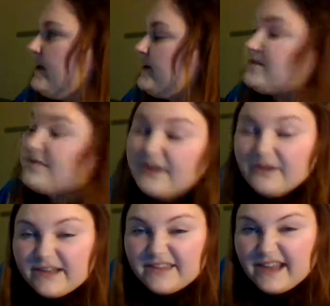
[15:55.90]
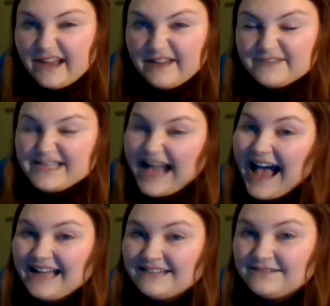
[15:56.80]
So the only thing I have to
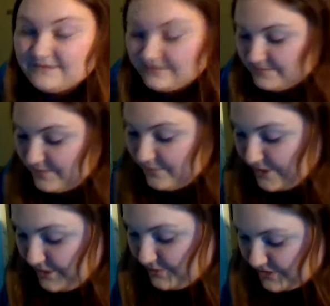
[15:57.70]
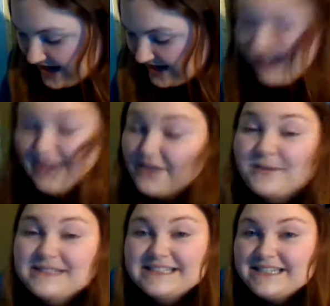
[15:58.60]
add before you try the other
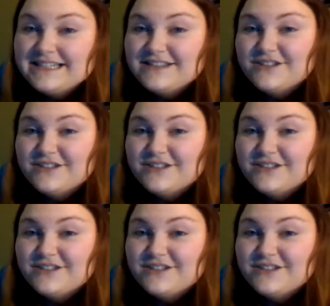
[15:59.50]
ones in the